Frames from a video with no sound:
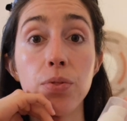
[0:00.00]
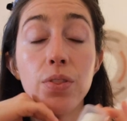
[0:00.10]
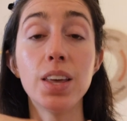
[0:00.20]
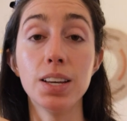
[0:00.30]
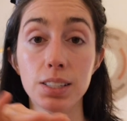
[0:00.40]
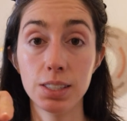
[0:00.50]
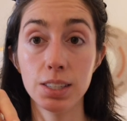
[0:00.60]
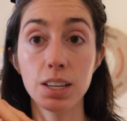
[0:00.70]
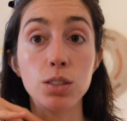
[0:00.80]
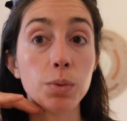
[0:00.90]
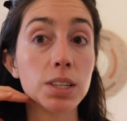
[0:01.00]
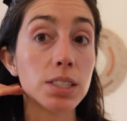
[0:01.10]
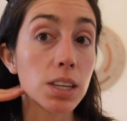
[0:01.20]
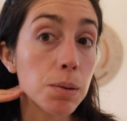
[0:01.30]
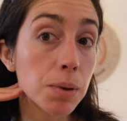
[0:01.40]
This is what is
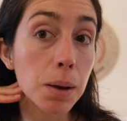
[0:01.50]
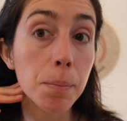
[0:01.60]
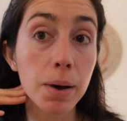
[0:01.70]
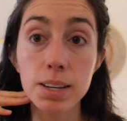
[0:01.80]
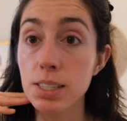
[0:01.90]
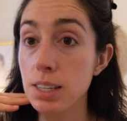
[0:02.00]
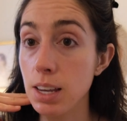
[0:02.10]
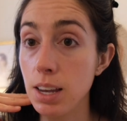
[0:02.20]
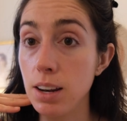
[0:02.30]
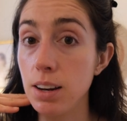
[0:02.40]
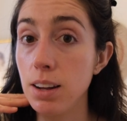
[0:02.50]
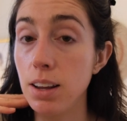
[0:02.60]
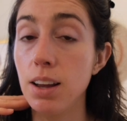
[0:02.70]
keeping my skin